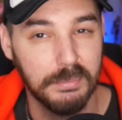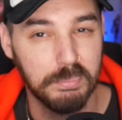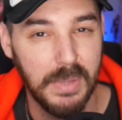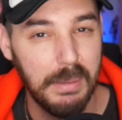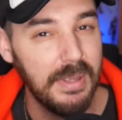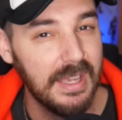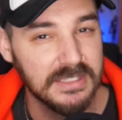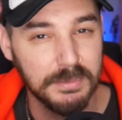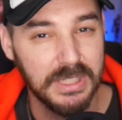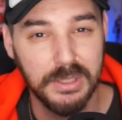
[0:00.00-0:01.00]
maybe it has
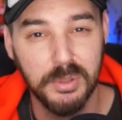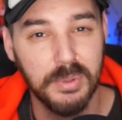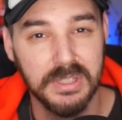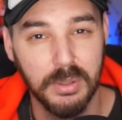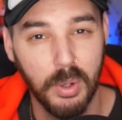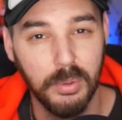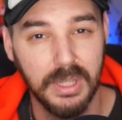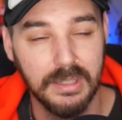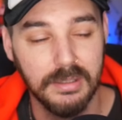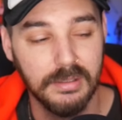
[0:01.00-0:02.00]
something to do with an
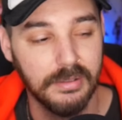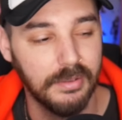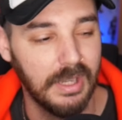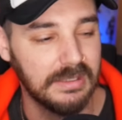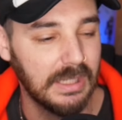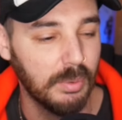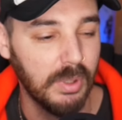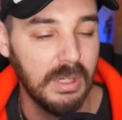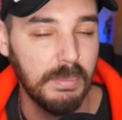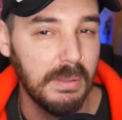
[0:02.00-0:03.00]
OLED. And they
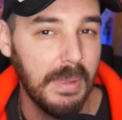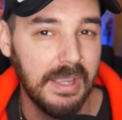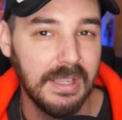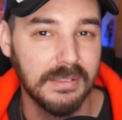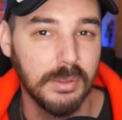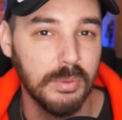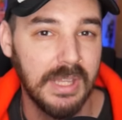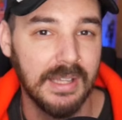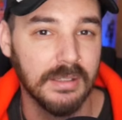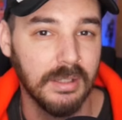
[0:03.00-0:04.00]
wouldn't be making new
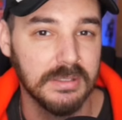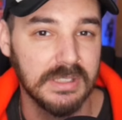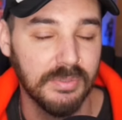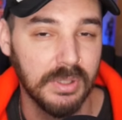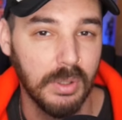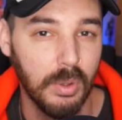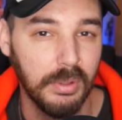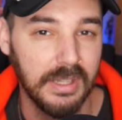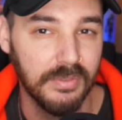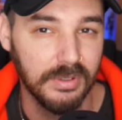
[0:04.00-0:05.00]
technology for an
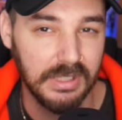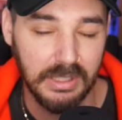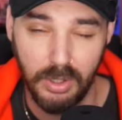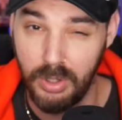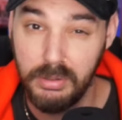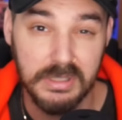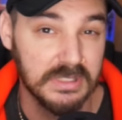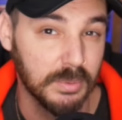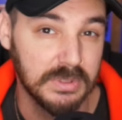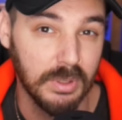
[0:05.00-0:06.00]
OLED for the current
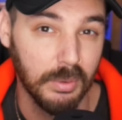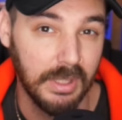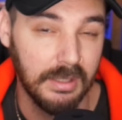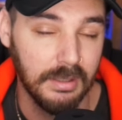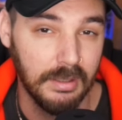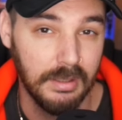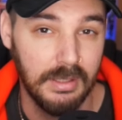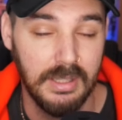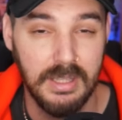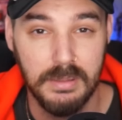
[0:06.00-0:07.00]
Switch OLED.
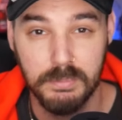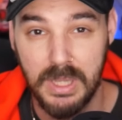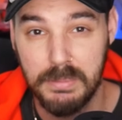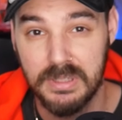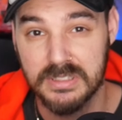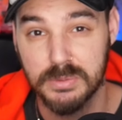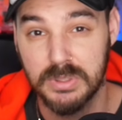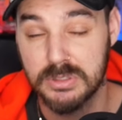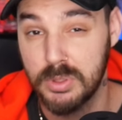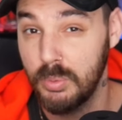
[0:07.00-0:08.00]
Maybe the
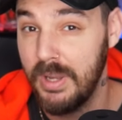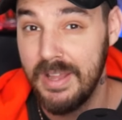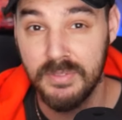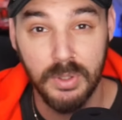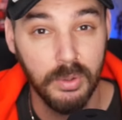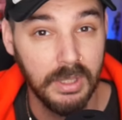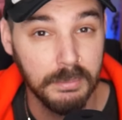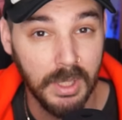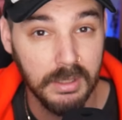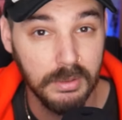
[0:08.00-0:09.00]
Switch 2 will have an OLED
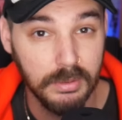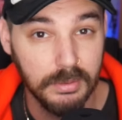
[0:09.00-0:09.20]
model?